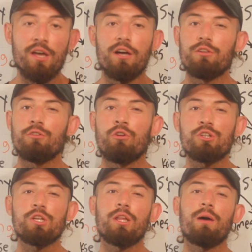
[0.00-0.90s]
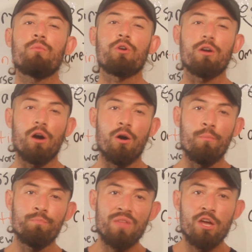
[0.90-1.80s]
and you notice you're a lot more
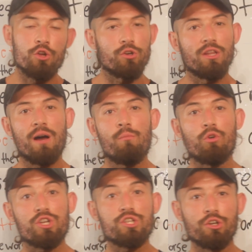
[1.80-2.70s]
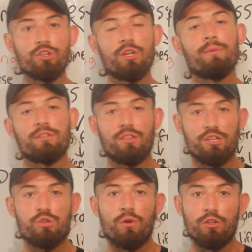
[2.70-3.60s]
calm, you're a lot more certain about the
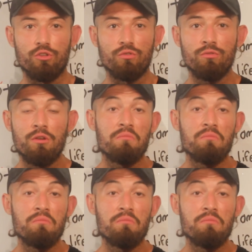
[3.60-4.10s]
things you want to do.